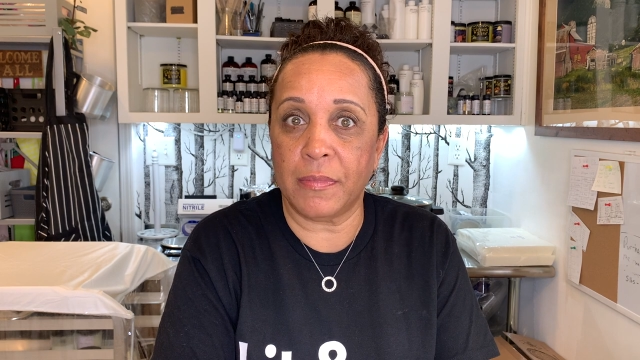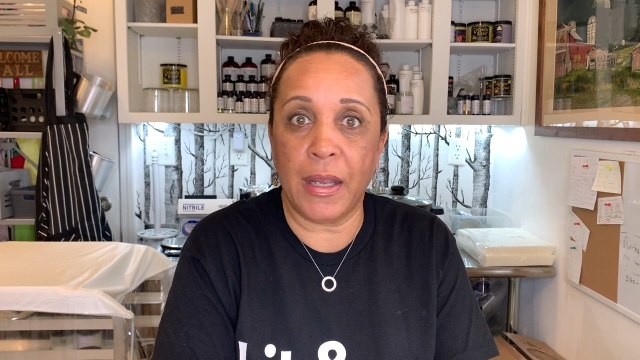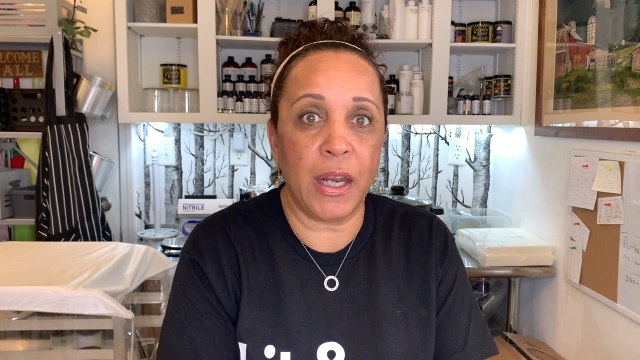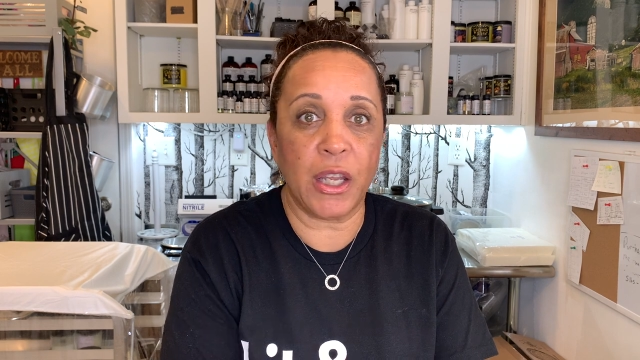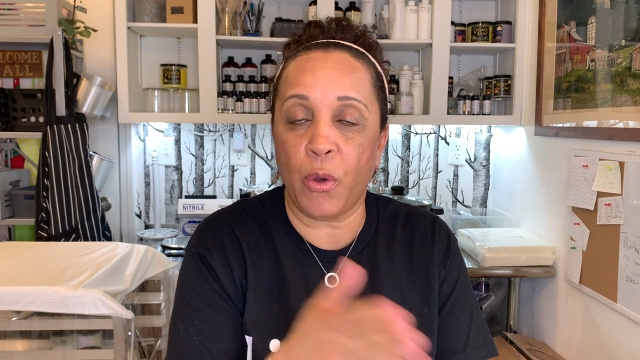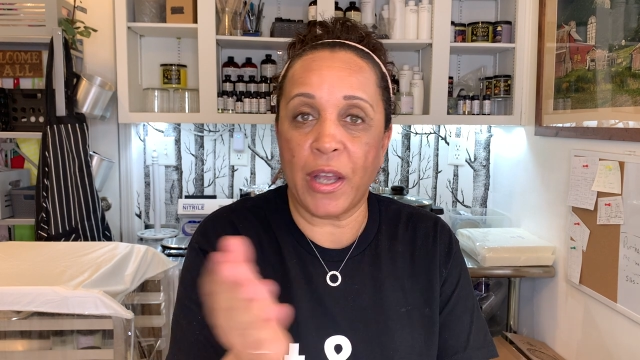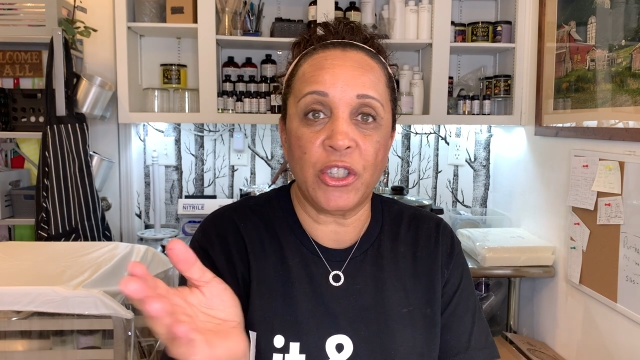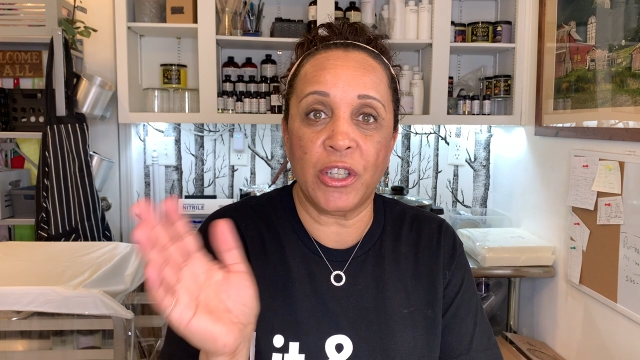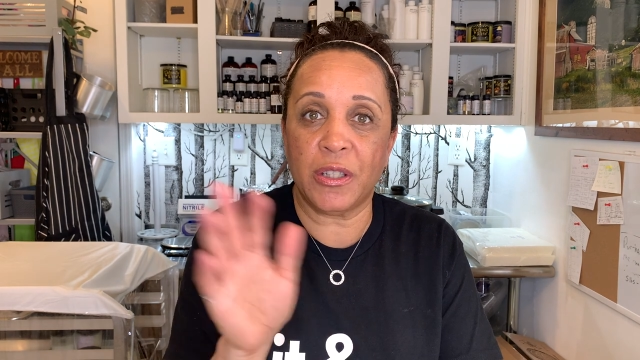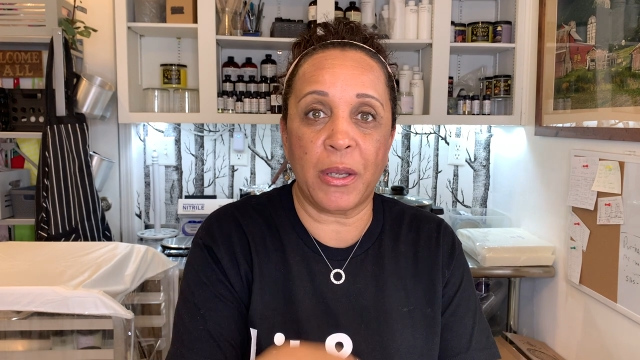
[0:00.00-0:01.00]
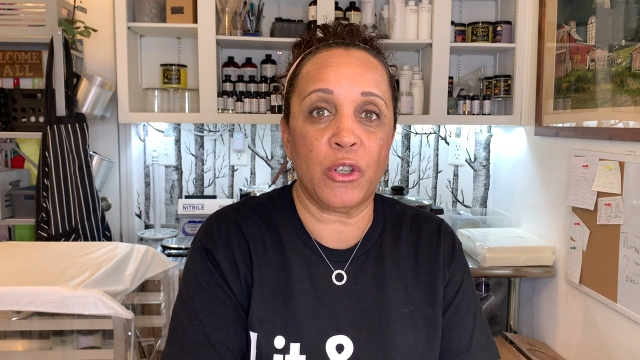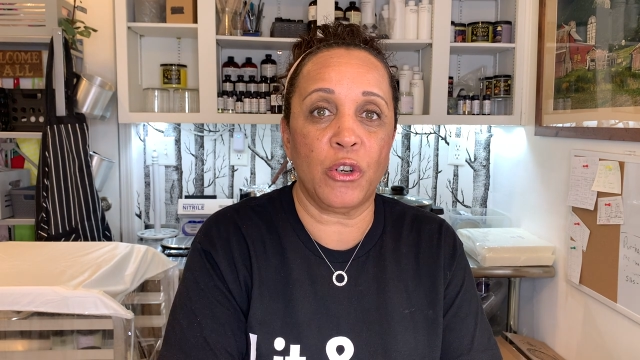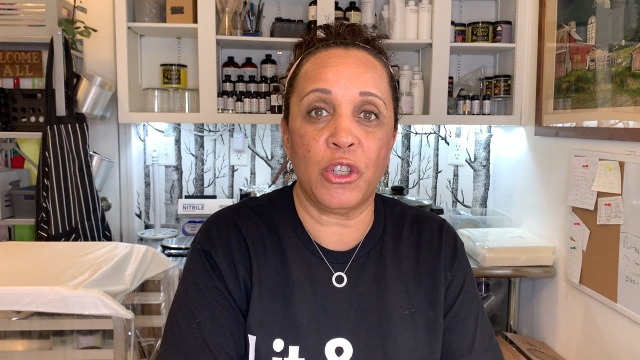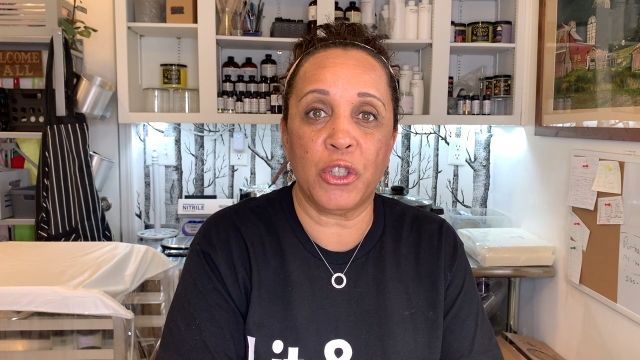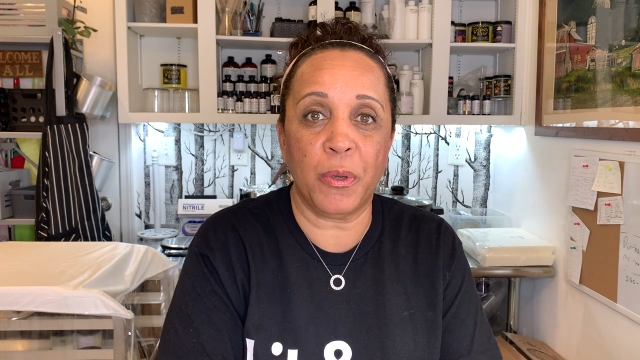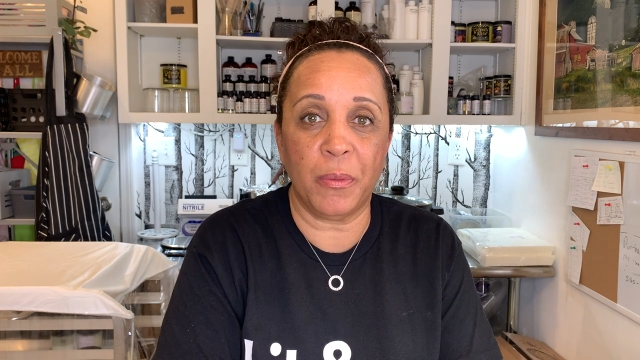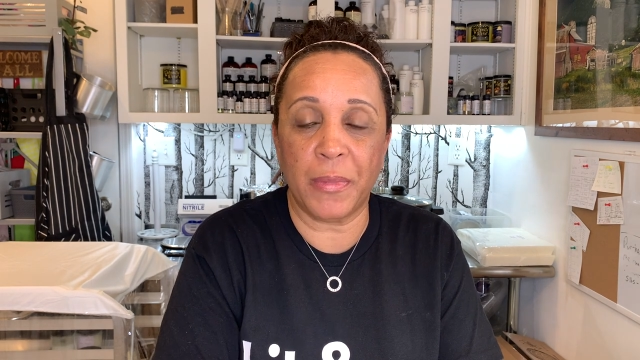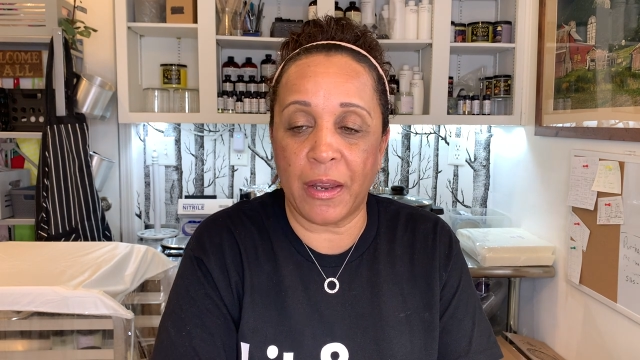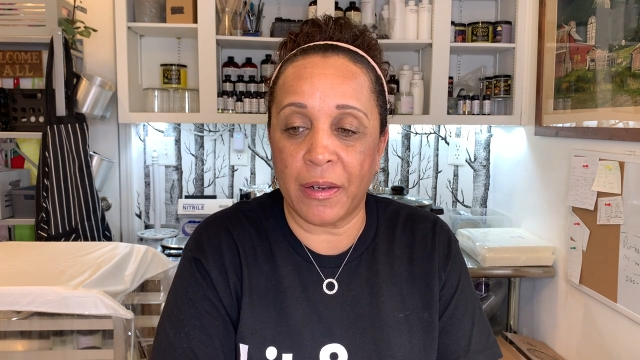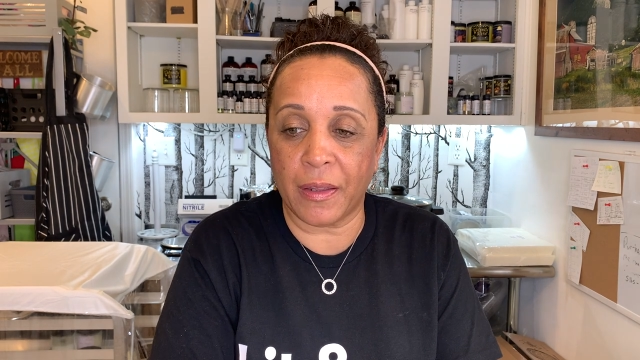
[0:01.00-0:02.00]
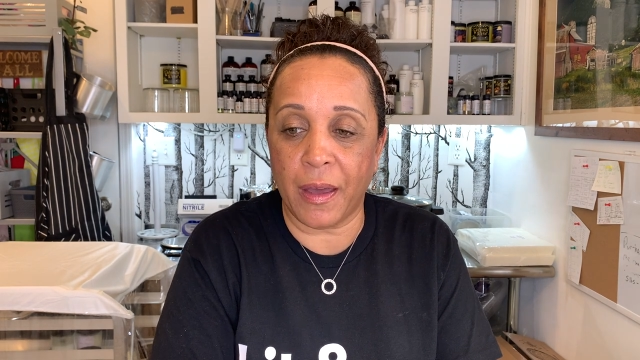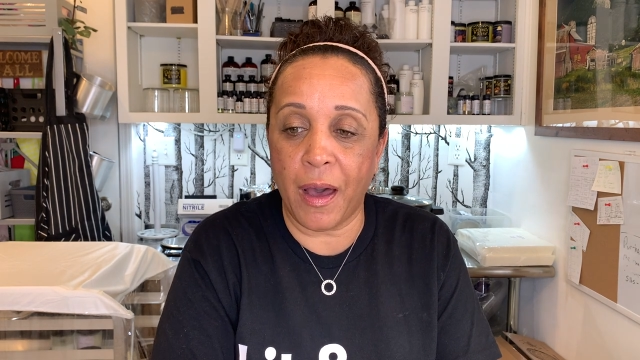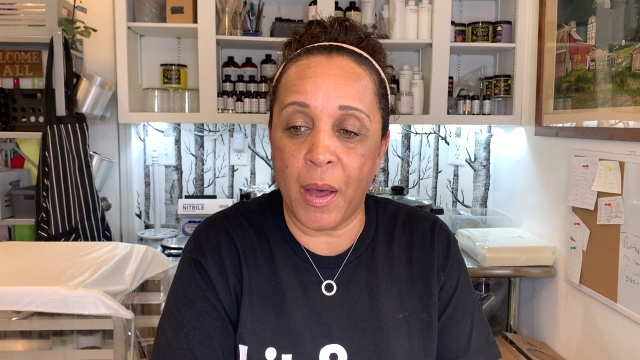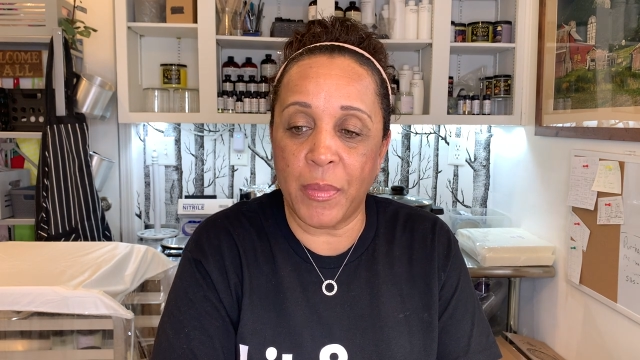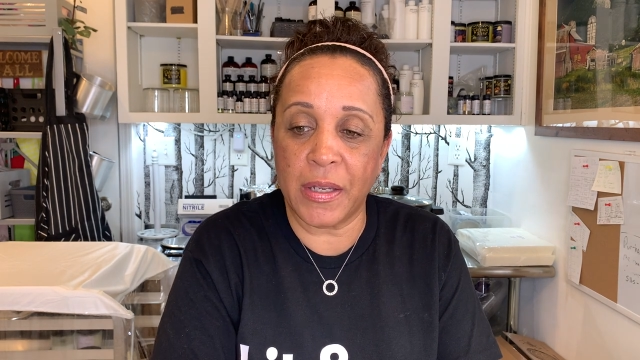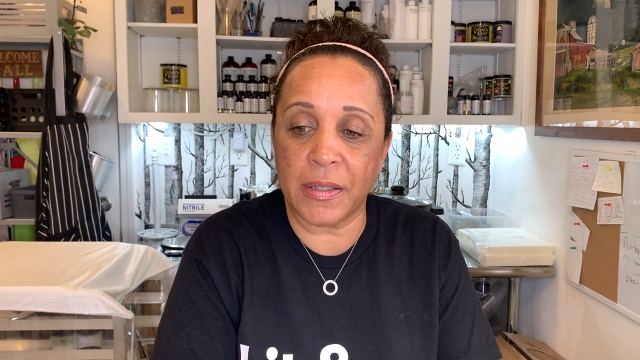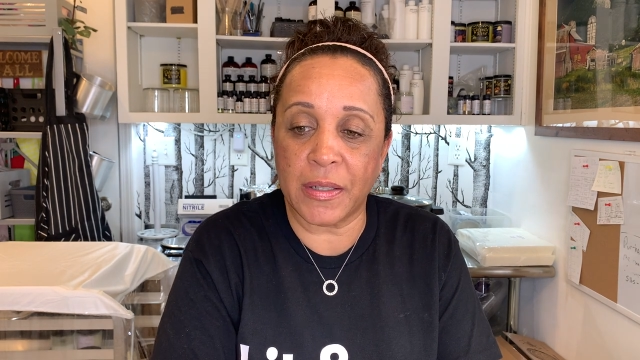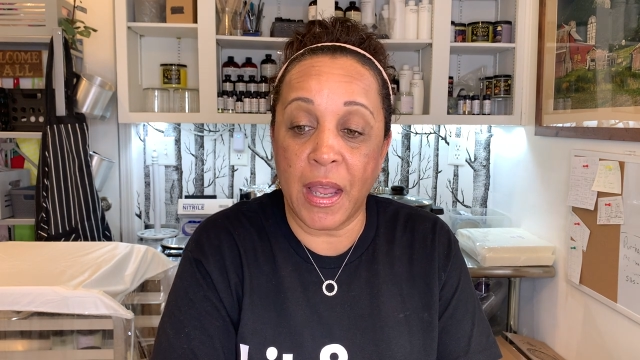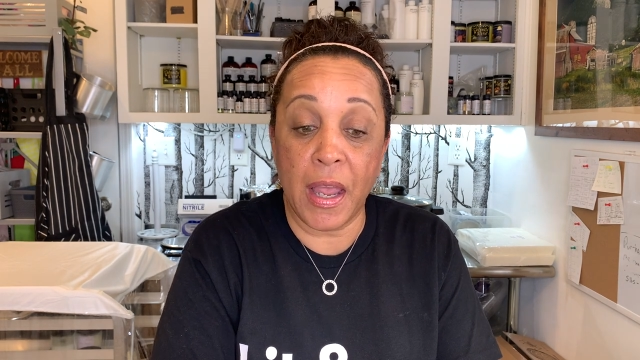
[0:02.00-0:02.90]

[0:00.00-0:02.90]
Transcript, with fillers: Any questions, make sure you just put them down in the comments.